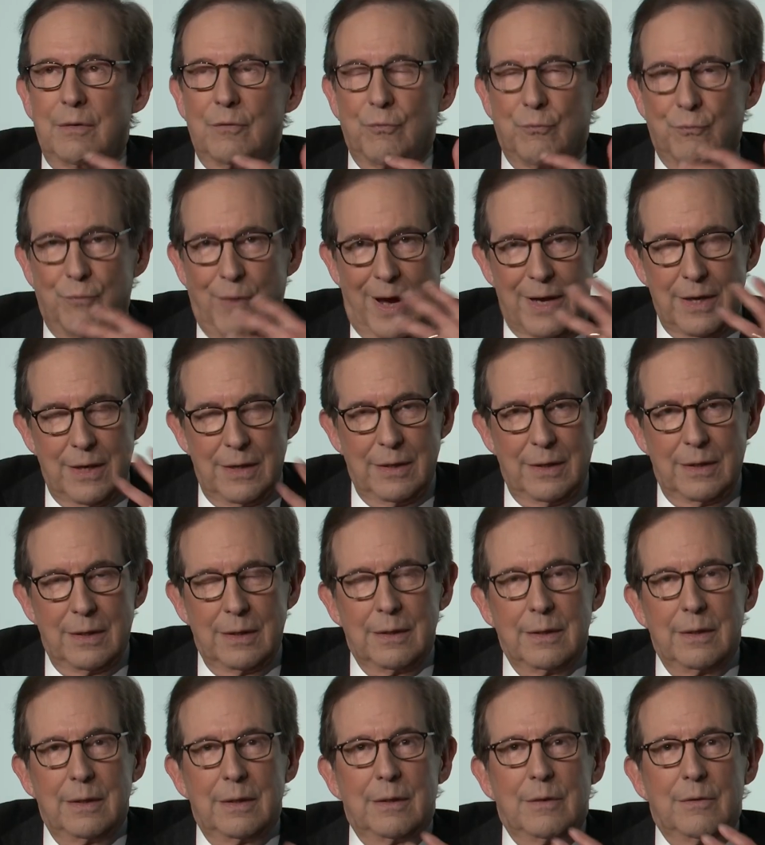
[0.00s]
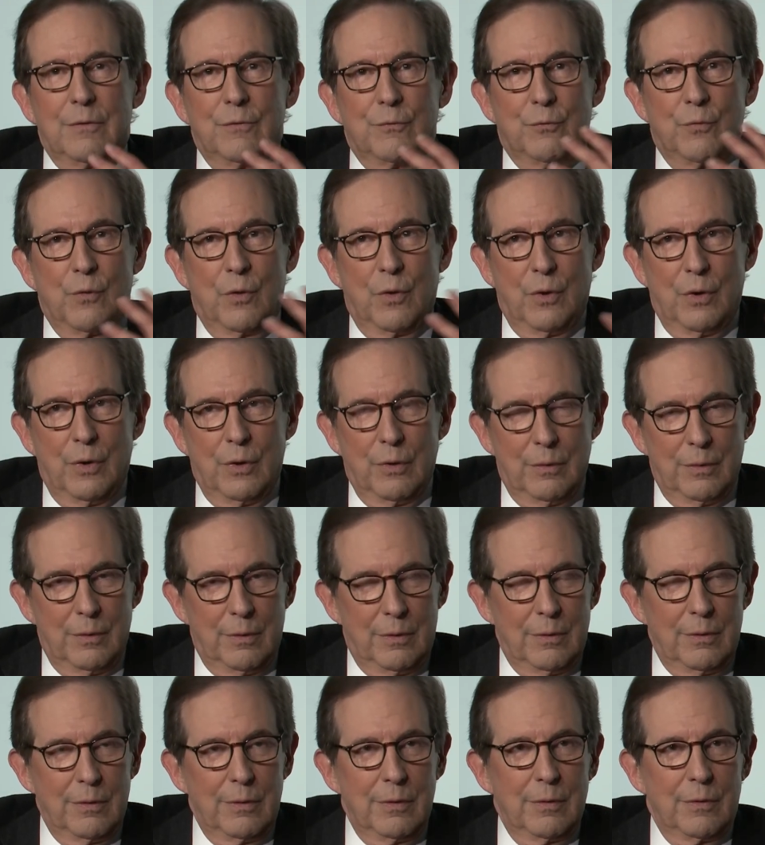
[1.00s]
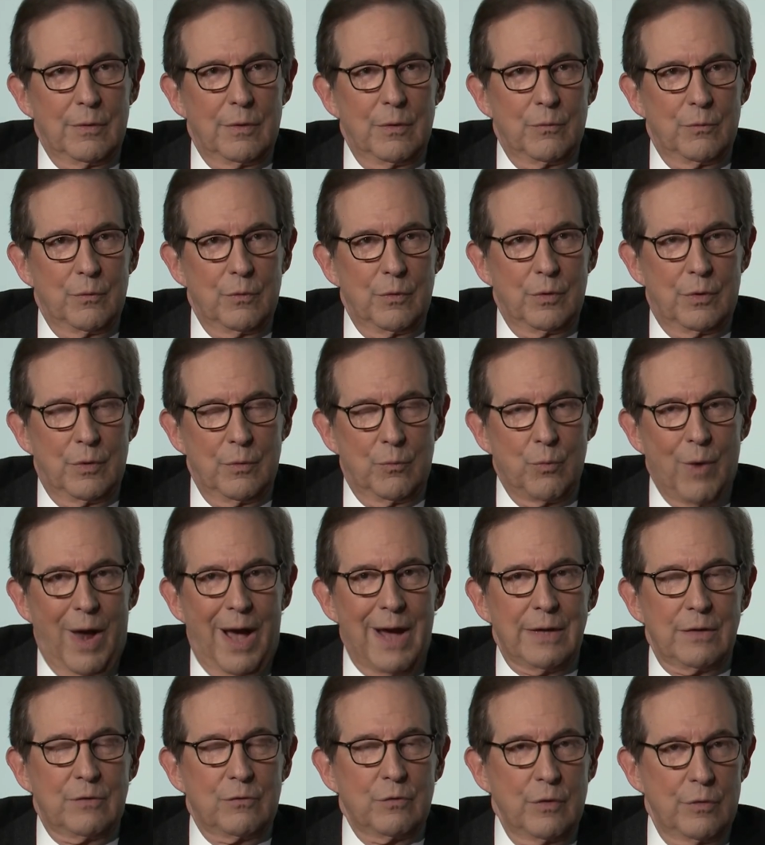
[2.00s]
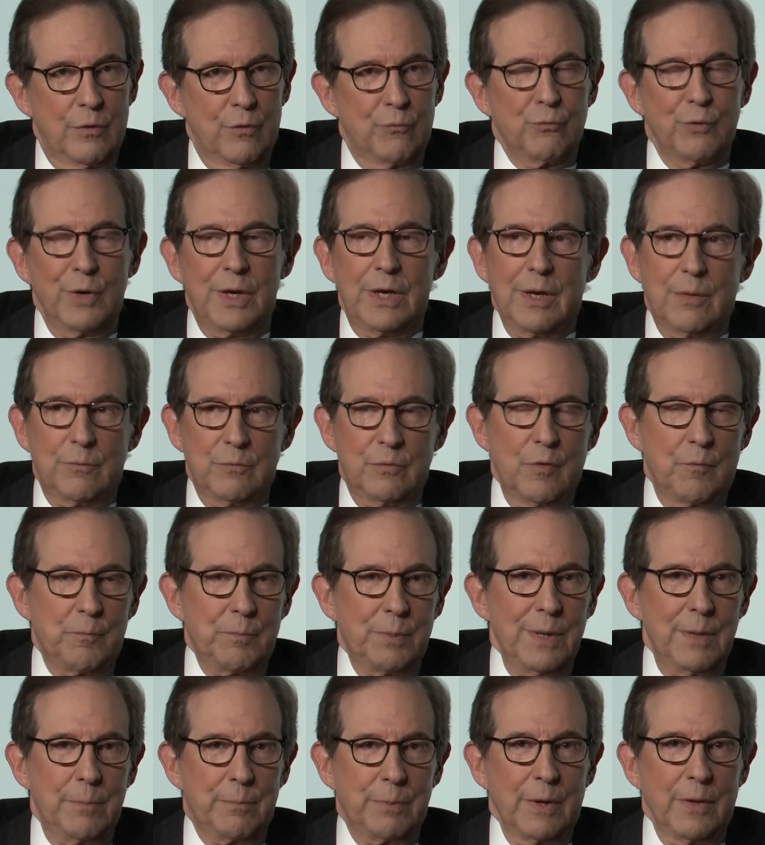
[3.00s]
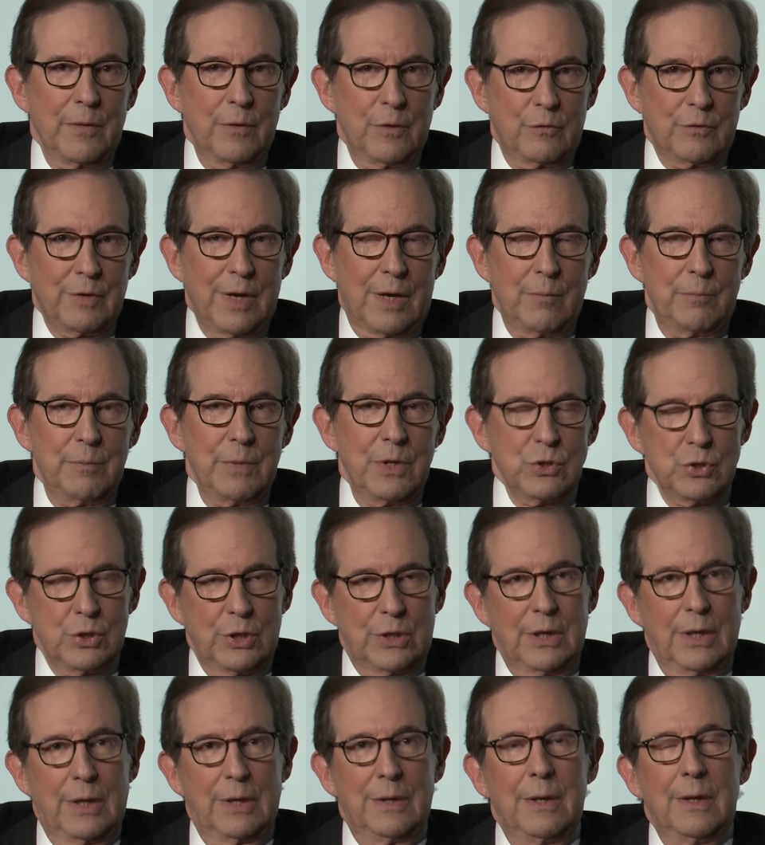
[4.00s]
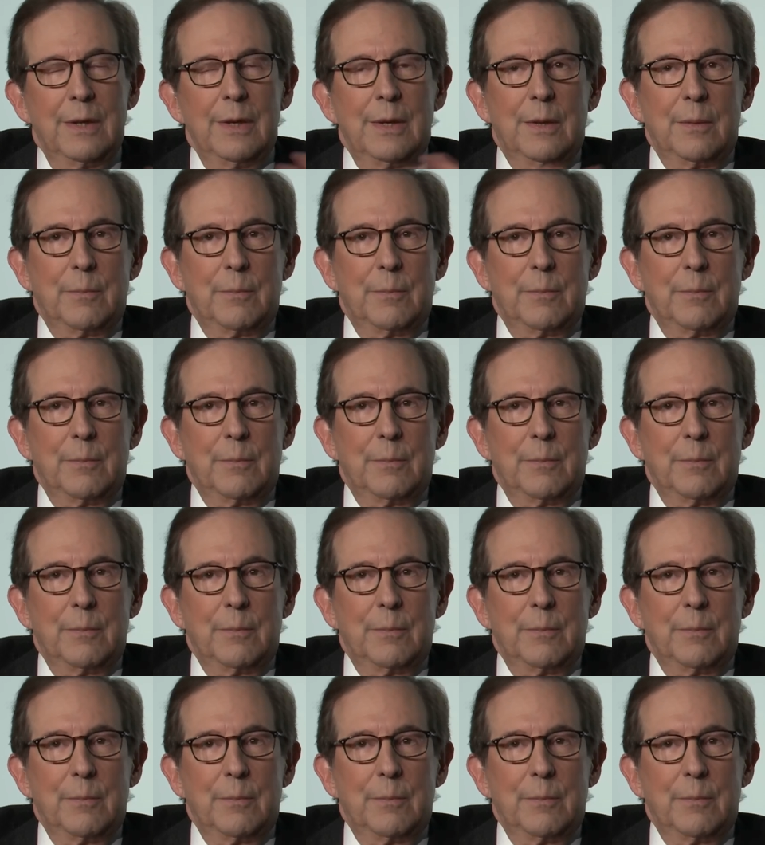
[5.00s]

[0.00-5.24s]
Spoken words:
fighting for the rights and the freedoms of people in the state of Michigan,